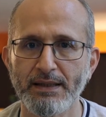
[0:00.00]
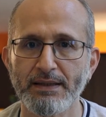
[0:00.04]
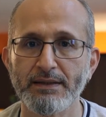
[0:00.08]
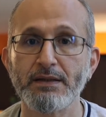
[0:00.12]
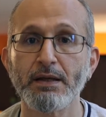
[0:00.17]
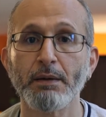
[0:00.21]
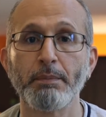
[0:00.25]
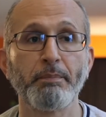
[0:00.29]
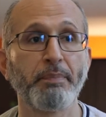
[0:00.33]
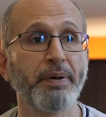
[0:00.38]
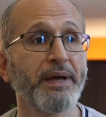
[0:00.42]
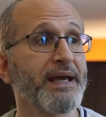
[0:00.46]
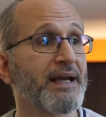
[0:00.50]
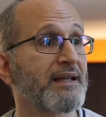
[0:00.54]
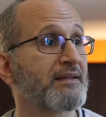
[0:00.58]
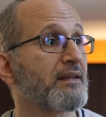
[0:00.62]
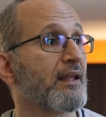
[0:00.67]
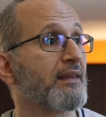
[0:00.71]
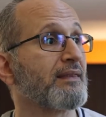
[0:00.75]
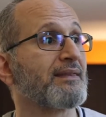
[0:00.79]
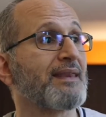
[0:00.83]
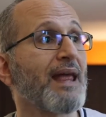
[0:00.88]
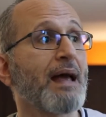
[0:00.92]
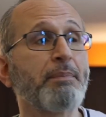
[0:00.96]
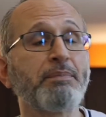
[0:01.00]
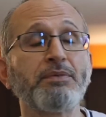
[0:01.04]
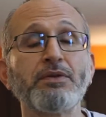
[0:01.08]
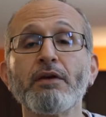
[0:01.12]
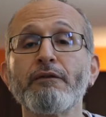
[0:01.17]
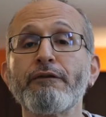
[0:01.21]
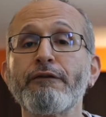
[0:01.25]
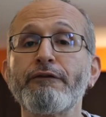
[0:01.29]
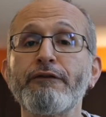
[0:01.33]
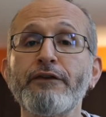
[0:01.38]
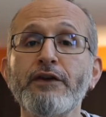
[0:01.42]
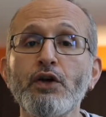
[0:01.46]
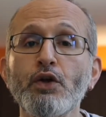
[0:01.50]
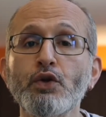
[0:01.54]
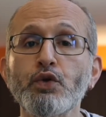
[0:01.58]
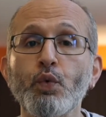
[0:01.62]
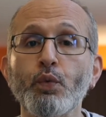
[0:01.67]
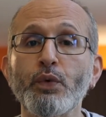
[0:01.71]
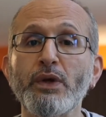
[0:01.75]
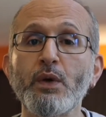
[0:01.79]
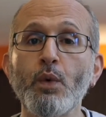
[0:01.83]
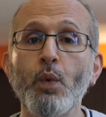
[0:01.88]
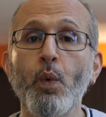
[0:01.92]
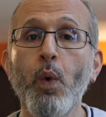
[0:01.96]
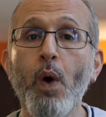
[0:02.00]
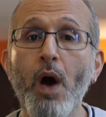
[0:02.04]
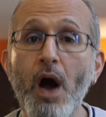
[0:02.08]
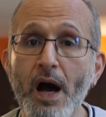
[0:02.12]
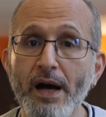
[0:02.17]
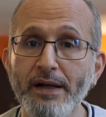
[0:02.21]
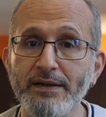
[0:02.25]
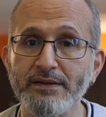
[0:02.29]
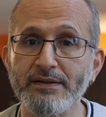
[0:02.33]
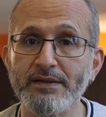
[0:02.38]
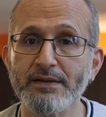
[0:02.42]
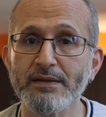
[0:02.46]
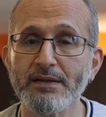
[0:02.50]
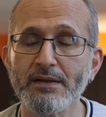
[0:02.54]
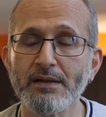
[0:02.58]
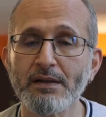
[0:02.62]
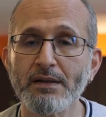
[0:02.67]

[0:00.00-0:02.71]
to pick the depth of field we want